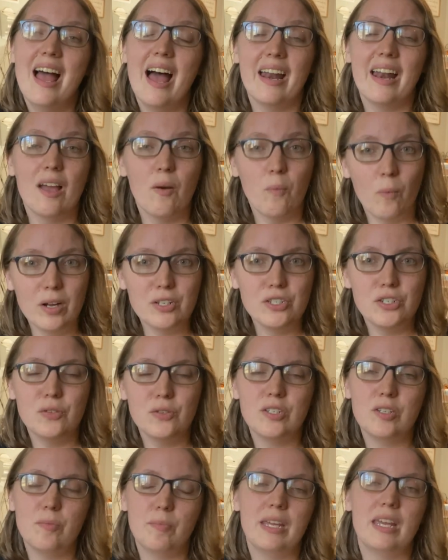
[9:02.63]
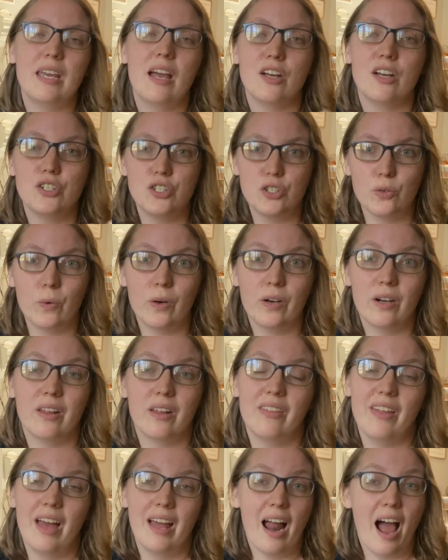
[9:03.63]
and I want you to be
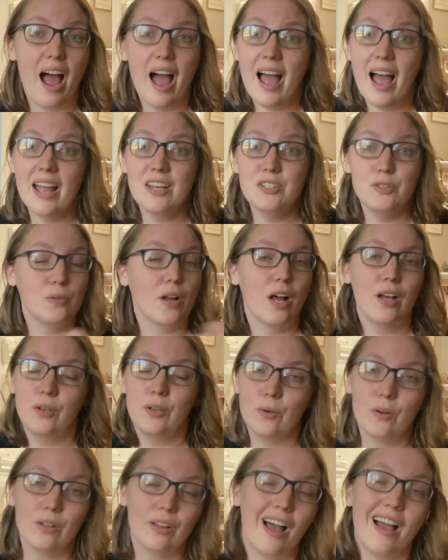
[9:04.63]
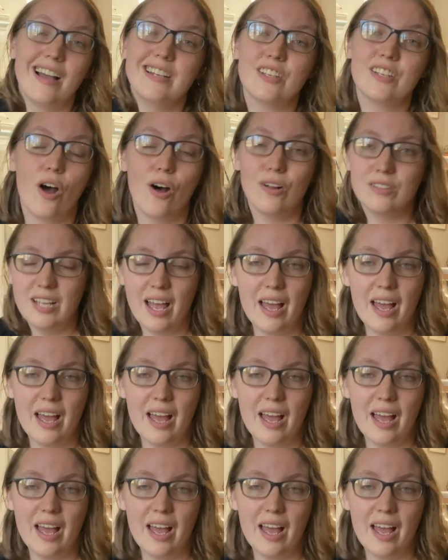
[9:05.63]
assured that I do not utilize all